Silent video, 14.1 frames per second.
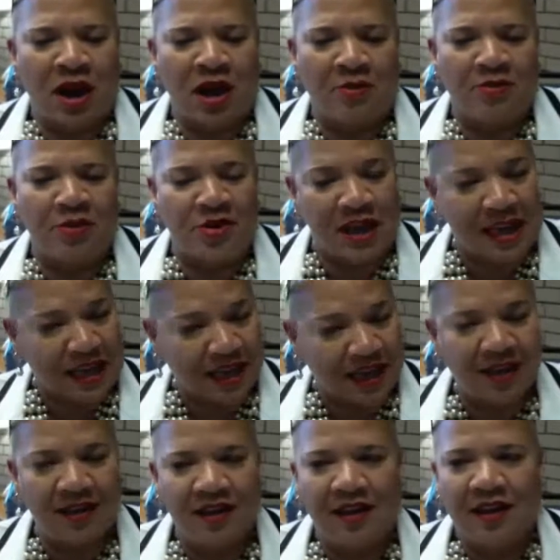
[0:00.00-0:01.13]
think
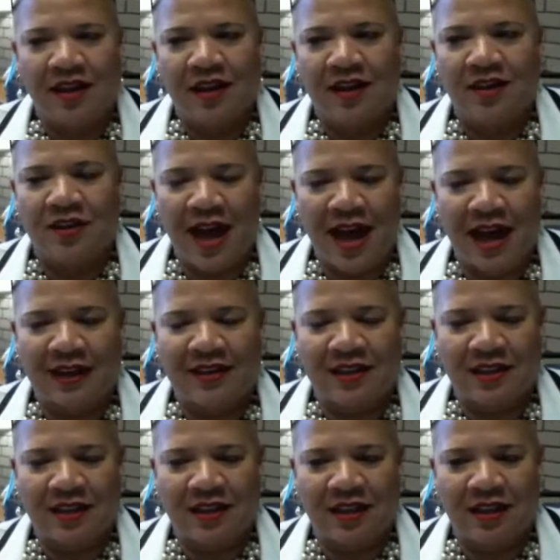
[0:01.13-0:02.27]
that
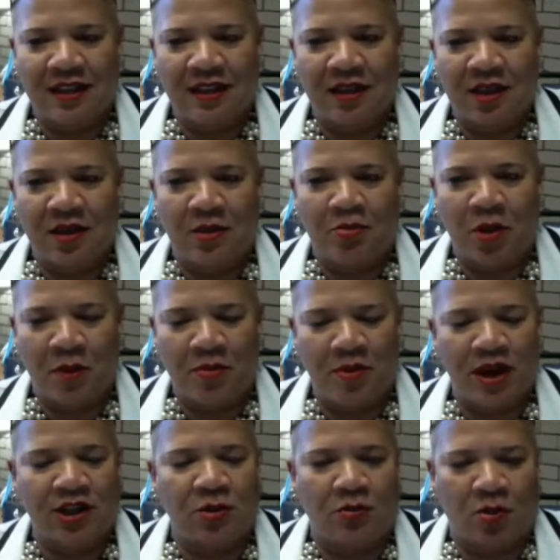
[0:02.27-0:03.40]
the
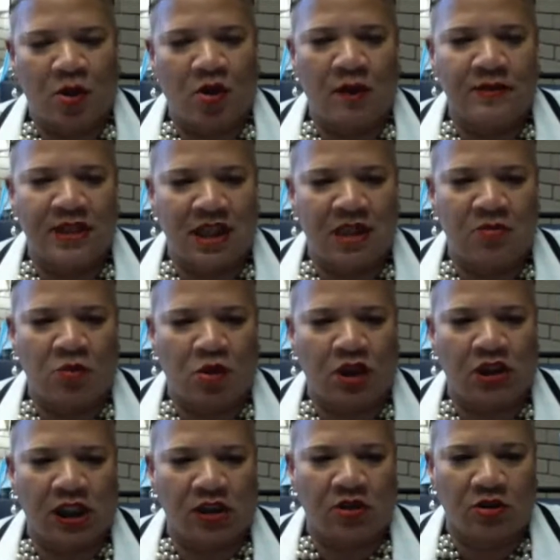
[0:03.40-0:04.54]
preparation programs need more
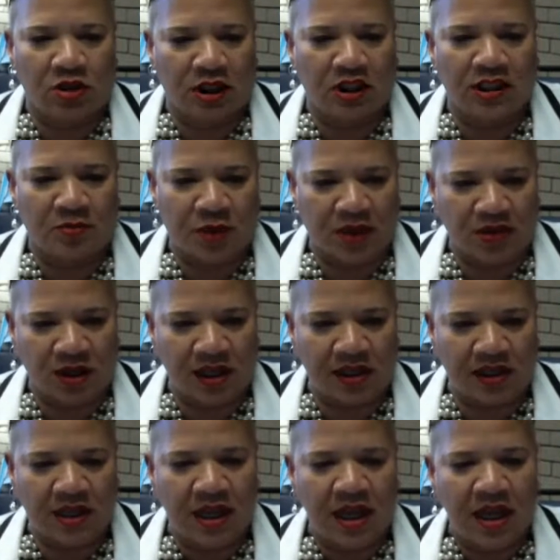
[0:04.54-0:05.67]
clinical
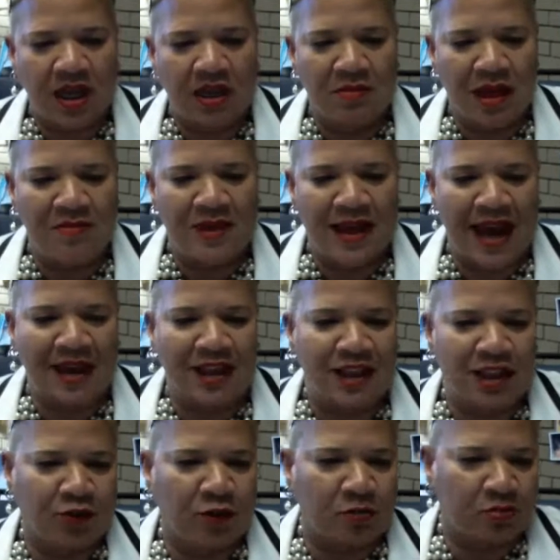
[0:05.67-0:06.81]
experience and maybe at a
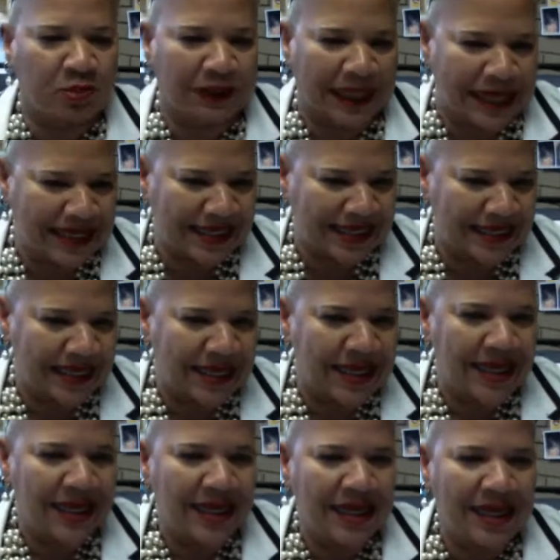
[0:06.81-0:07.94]
different place
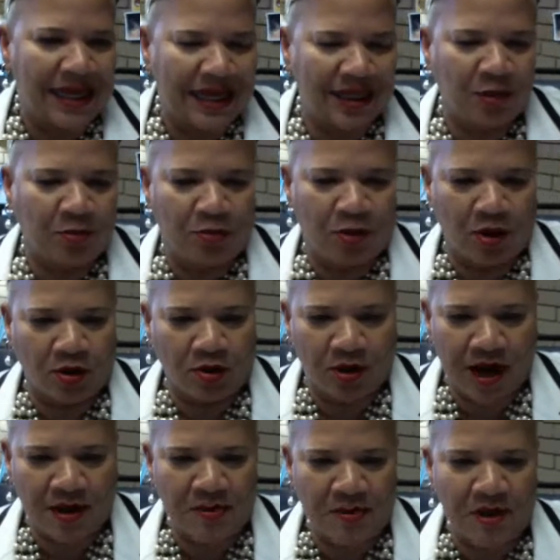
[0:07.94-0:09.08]
in the
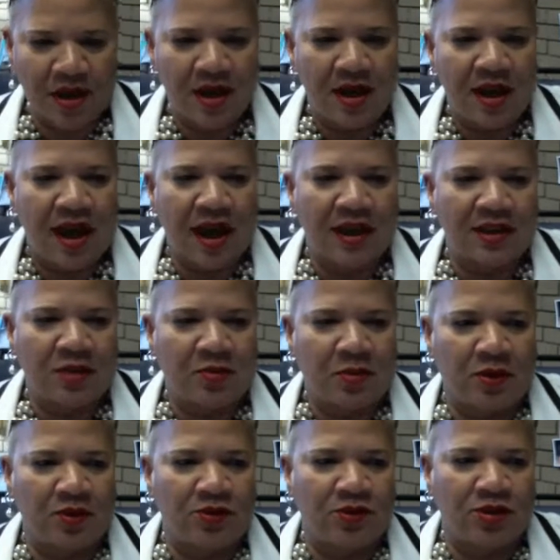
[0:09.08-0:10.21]
program, as
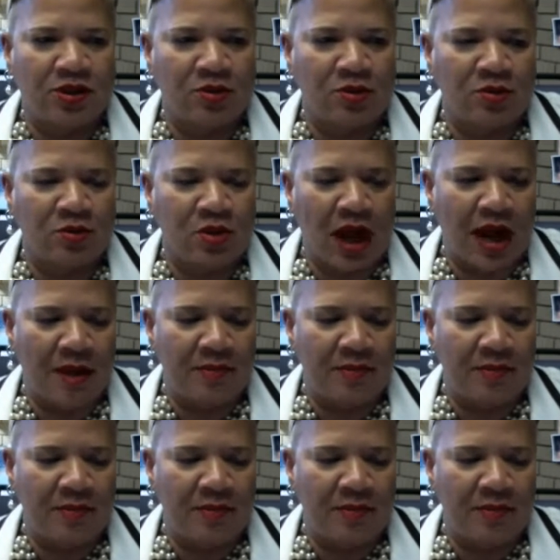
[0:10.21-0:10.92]
opposed to, I